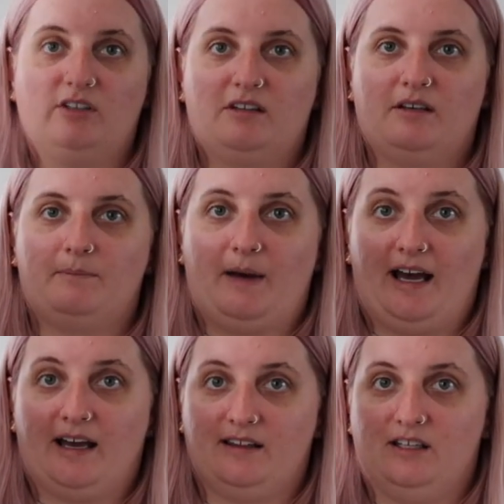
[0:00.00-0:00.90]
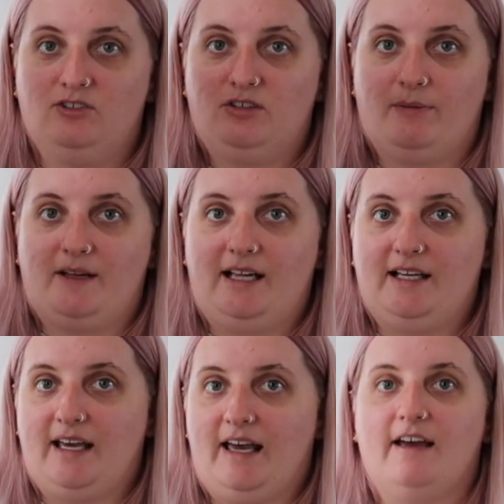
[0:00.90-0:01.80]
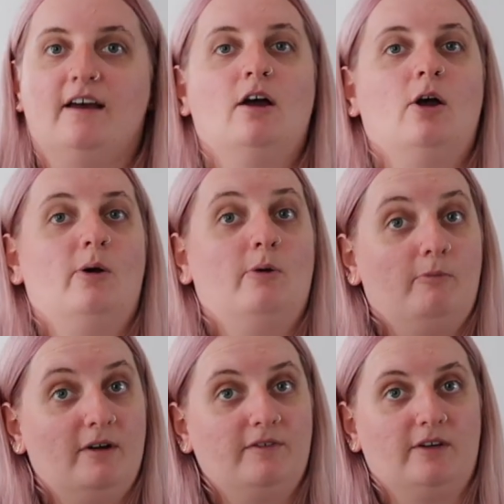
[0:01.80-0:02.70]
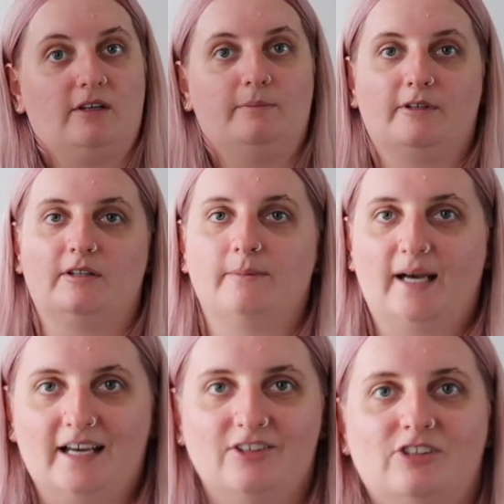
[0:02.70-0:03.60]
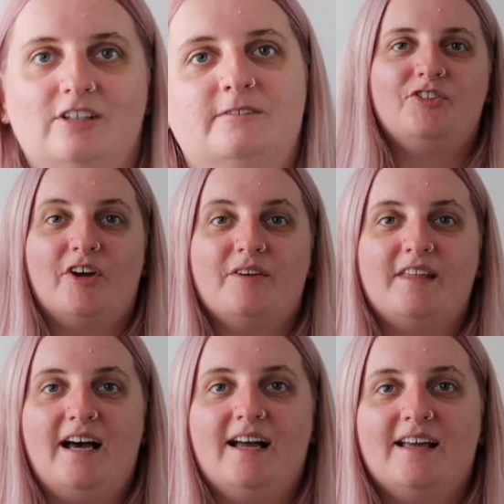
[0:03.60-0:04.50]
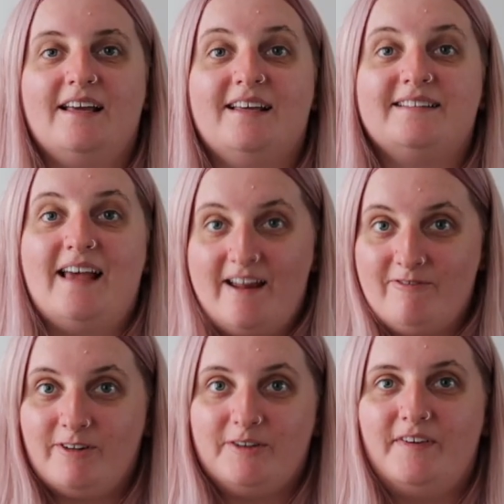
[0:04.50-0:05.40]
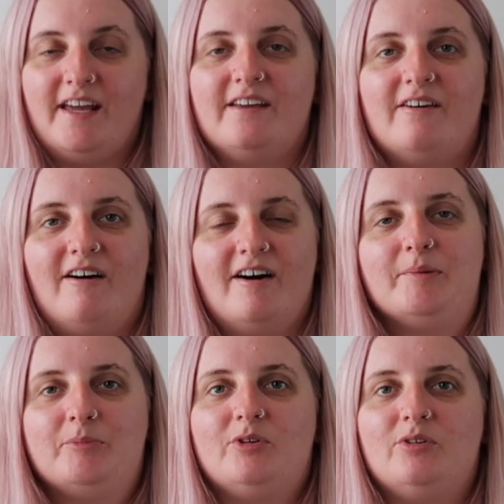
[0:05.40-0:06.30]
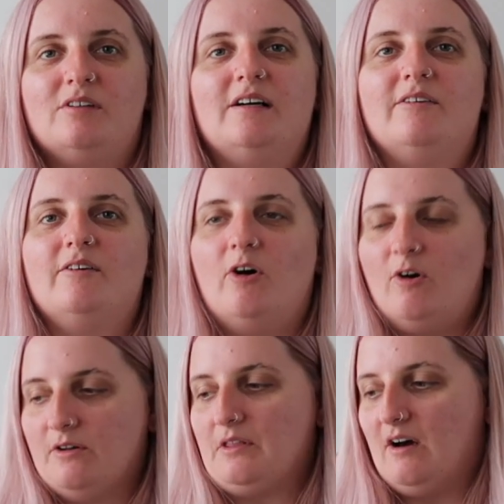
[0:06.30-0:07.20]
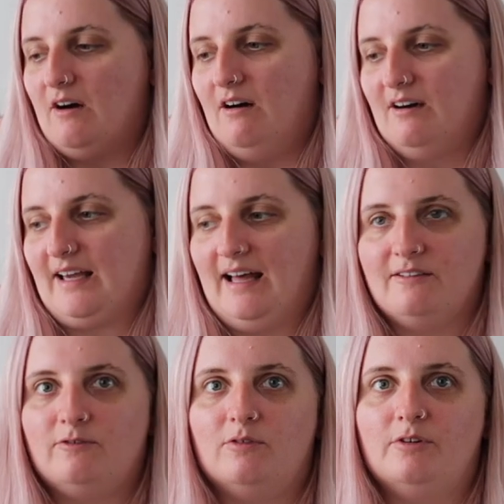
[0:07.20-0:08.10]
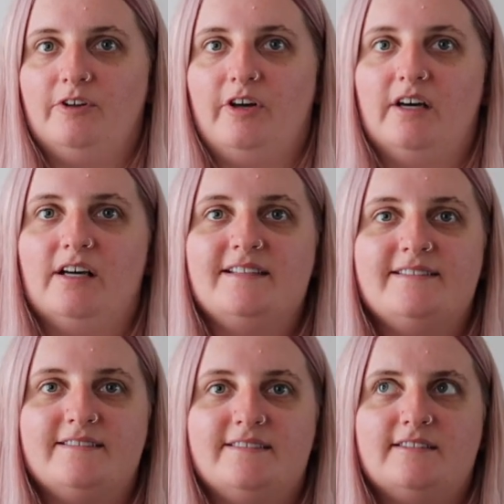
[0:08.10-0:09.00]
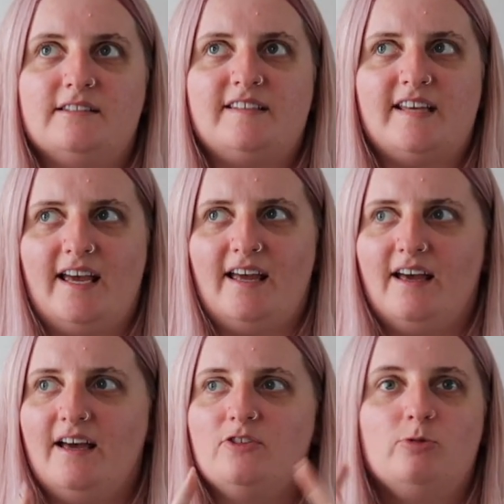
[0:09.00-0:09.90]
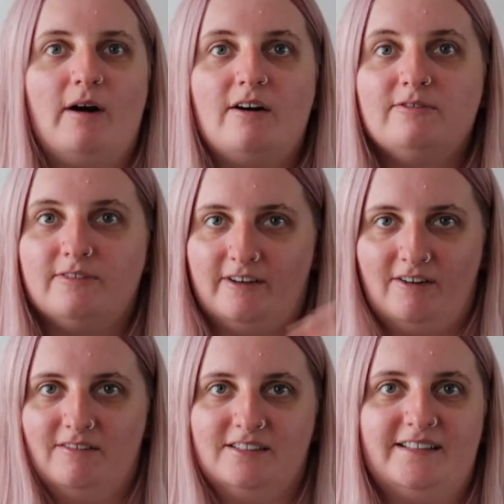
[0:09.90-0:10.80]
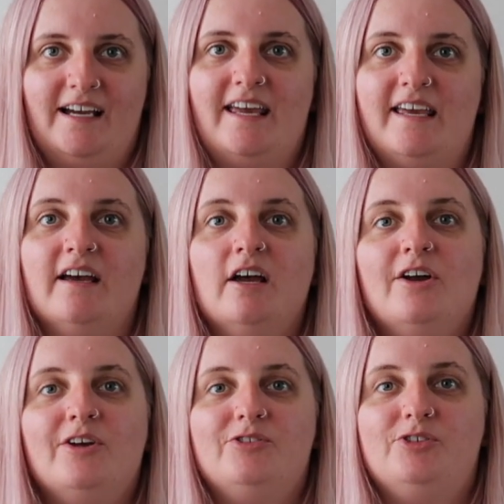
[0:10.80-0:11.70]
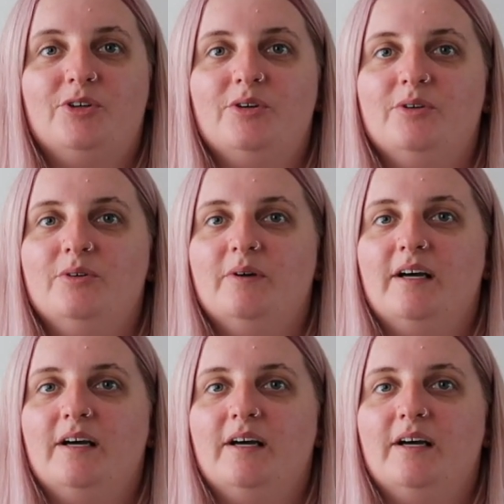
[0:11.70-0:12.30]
the bag that you typically get with Oogie Boogie Bash. So that is everything I brought on our California 12-night holiday to